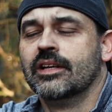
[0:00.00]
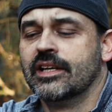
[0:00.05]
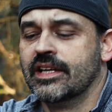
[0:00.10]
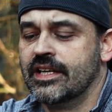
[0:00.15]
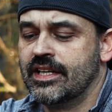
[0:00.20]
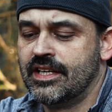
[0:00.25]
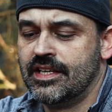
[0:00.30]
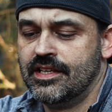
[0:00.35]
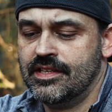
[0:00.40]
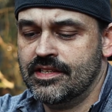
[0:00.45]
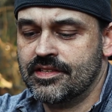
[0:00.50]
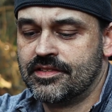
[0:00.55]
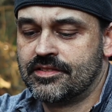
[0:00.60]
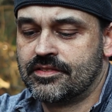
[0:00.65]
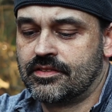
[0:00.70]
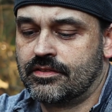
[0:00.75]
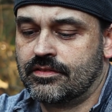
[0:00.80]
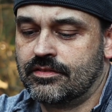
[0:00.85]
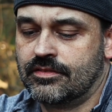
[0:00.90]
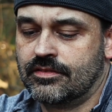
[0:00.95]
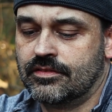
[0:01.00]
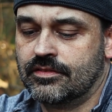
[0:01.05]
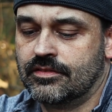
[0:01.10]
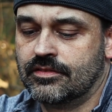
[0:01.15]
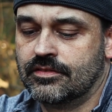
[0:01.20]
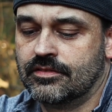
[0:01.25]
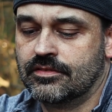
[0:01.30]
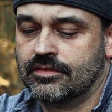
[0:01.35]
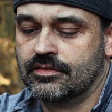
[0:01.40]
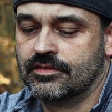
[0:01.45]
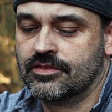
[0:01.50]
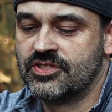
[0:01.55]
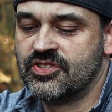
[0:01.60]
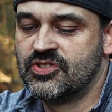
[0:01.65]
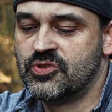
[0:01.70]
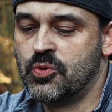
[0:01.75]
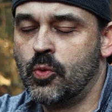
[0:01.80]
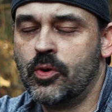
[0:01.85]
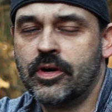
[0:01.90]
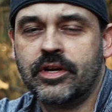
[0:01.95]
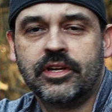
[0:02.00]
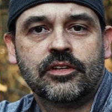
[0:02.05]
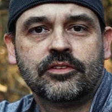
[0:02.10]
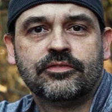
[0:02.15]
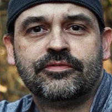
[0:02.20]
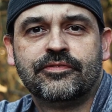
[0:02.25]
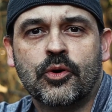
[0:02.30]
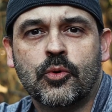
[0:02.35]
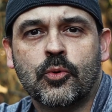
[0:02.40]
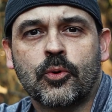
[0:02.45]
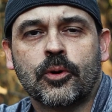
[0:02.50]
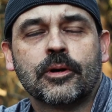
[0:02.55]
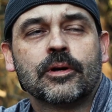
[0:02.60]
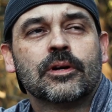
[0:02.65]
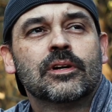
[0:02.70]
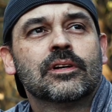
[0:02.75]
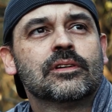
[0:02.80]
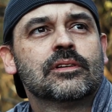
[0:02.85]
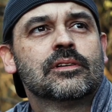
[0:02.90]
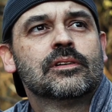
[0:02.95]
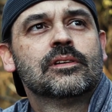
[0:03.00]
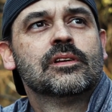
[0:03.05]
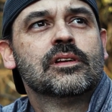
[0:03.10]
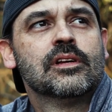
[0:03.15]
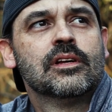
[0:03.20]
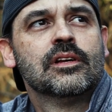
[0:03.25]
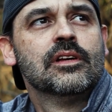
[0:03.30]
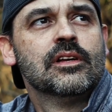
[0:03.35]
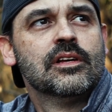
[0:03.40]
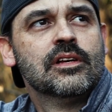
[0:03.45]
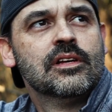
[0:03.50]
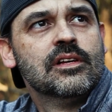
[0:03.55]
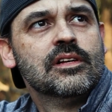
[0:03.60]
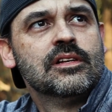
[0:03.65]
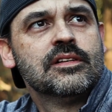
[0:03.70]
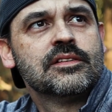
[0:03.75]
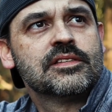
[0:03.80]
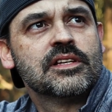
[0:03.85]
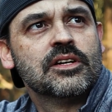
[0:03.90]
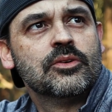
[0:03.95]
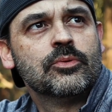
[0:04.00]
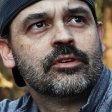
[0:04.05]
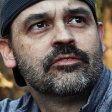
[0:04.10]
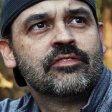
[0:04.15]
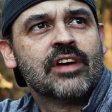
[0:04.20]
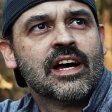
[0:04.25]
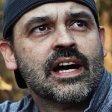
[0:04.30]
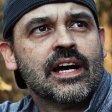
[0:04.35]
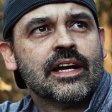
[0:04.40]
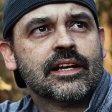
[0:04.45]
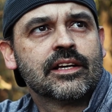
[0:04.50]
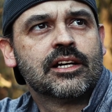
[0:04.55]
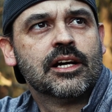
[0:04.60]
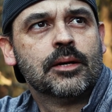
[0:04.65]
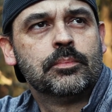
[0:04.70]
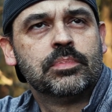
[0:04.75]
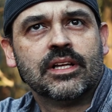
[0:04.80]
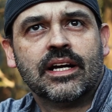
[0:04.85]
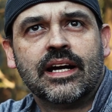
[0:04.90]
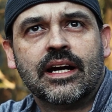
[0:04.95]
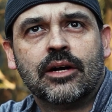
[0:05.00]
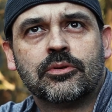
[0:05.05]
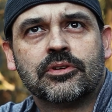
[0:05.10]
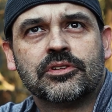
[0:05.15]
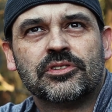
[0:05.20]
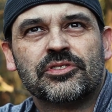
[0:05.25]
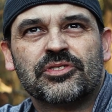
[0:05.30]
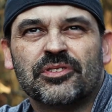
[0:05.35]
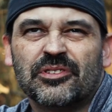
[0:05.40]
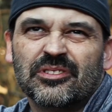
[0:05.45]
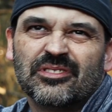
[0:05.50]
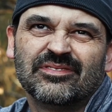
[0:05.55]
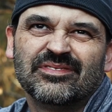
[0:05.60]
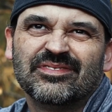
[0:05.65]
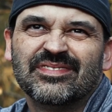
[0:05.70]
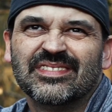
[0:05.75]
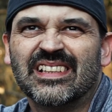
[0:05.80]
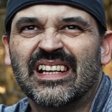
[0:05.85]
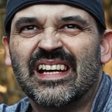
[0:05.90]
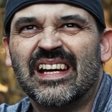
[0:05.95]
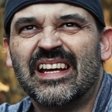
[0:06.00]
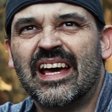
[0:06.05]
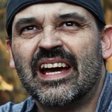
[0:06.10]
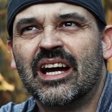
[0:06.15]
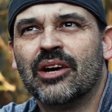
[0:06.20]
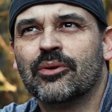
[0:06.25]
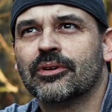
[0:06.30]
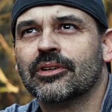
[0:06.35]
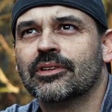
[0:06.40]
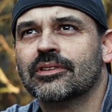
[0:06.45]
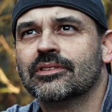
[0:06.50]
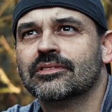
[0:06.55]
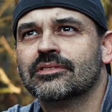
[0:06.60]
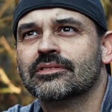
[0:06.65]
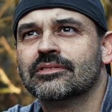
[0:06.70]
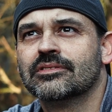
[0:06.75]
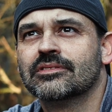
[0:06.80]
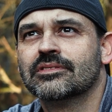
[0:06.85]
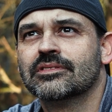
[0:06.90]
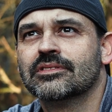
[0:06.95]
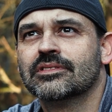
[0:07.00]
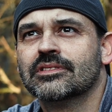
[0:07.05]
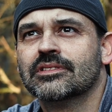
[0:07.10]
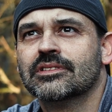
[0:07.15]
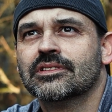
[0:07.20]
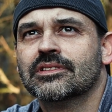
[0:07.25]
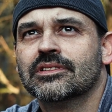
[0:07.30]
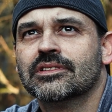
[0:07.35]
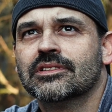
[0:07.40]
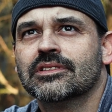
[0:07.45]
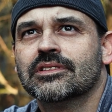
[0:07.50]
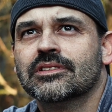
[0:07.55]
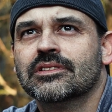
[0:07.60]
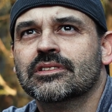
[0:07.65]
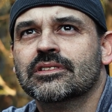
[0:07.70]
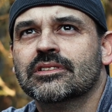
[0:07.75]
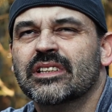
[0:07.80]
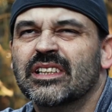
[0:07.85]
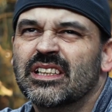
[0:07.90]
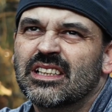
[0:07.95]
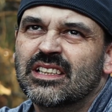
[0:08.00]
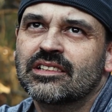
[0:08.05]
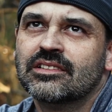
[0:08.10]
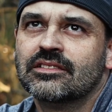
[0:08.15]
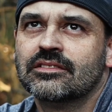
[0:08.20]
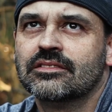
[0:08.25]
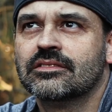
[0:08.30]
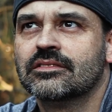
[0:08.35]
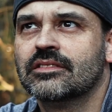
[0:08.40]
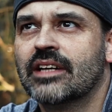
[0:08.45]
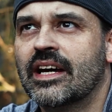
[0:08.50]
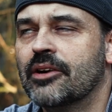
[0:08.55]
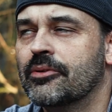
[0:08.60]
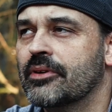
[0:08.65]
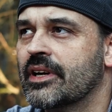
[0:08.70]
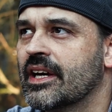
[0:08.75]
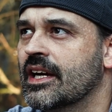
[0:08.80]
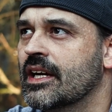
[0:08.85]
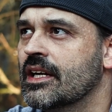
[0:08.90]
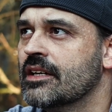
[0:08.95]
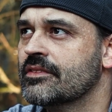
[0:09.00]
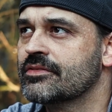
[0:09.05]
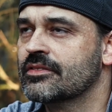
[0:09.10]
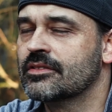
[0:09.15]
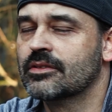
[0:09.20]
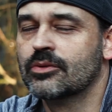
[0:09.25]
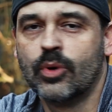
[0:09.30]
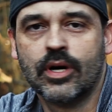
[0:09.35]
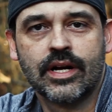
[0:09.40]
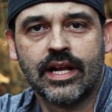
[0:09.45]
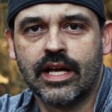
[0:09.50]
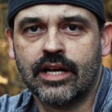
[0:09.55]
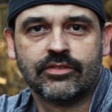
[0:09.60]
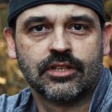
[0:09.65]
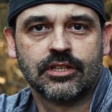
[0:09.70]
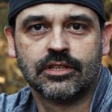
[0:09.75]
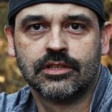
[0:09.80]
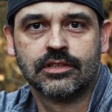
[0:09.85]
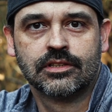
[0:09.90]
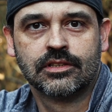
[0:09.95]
It is 20 to 4. So we've got a couple hours or an hour. Hour and a half. Whatever.